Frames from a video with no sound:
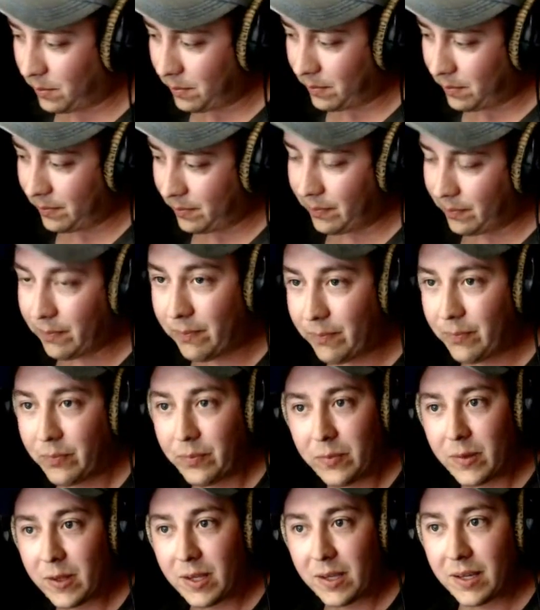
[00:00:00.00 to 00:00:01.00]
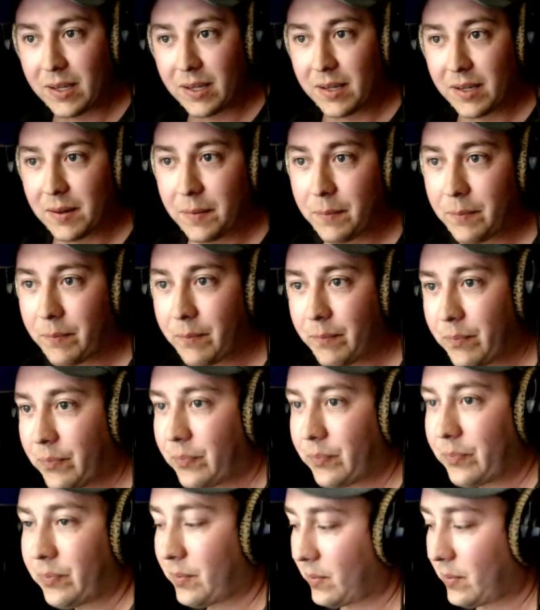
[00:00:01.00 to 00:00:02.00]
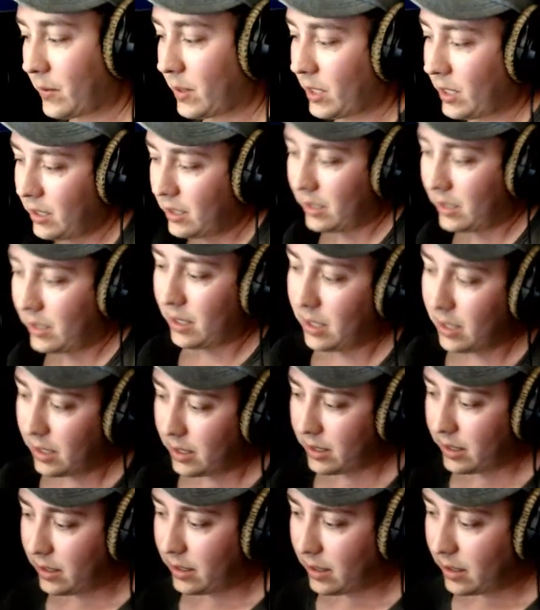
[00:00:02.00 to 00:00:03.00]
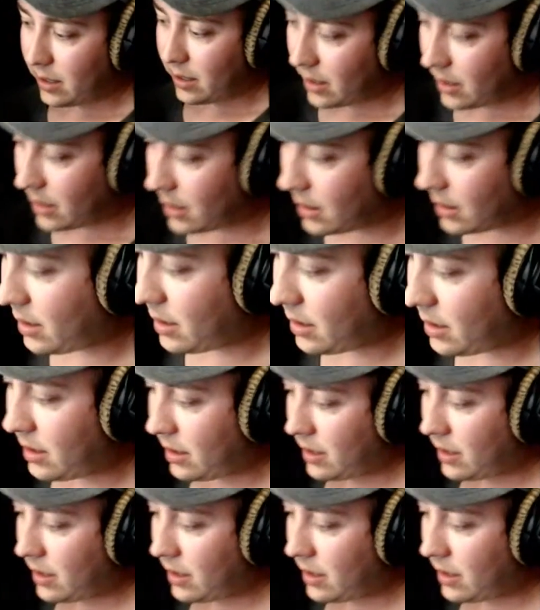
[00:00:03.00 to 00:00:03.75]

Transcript: Okay. Now you can use your tags if you like. And of course you have belief if you ever need to.